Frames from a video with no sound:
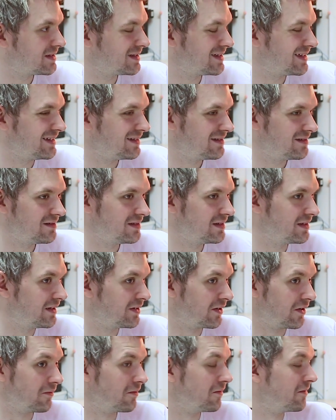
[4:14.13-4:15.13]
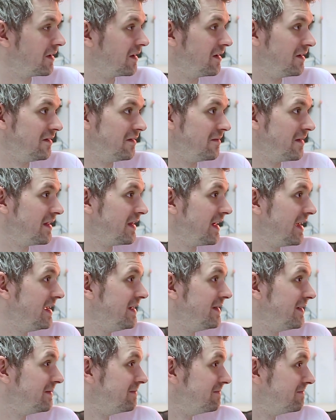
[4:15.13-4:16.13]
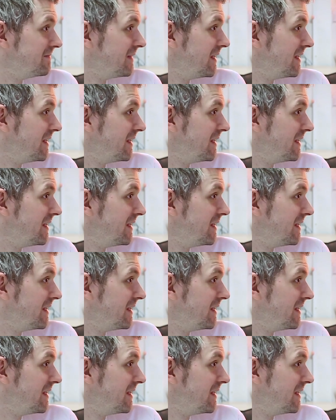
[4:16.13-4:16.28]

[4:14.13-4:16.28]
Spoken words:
I don't know what we're going to do about that either.